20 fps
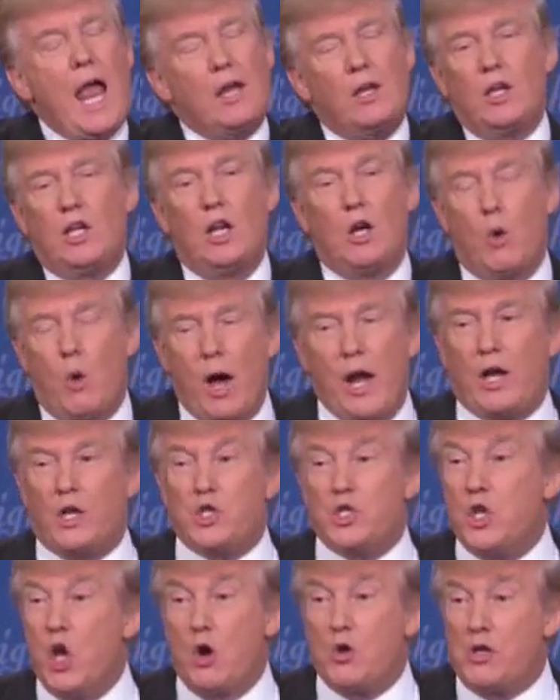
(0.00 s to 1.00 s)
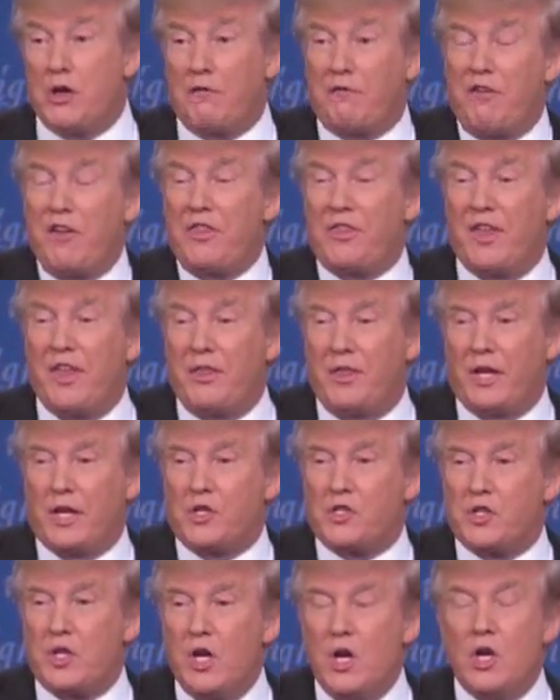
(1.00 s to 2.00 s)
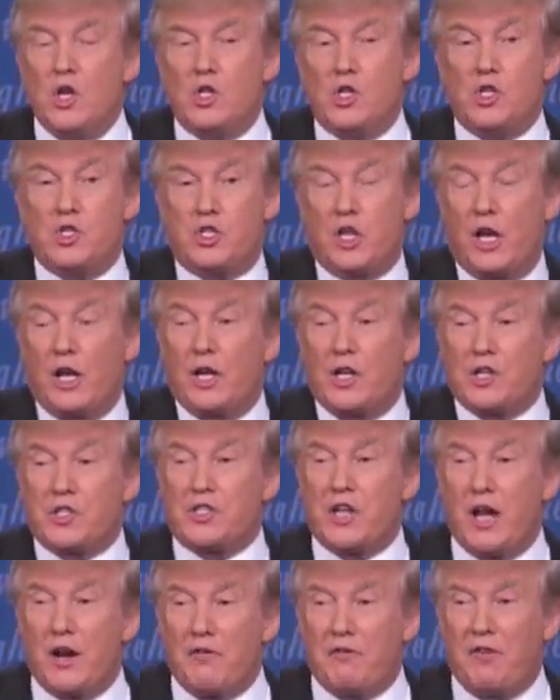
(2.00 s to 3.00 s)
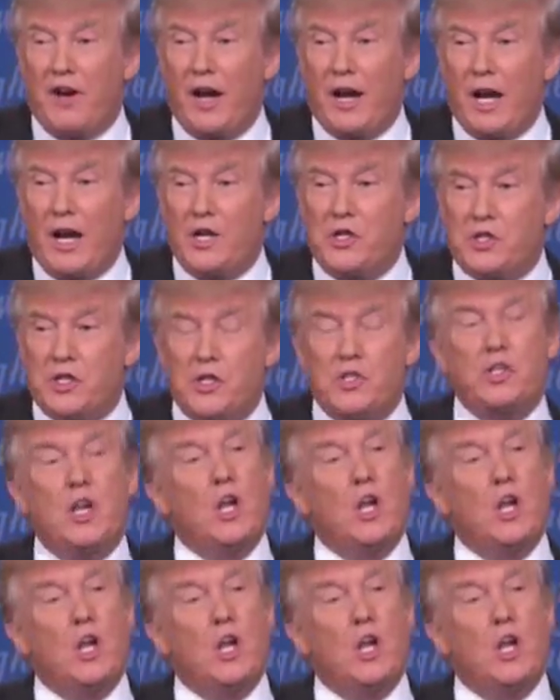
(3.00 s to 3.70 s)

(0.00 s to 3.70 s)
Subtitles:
You know what? It's no different than this. She's telling us how to fight ISIS.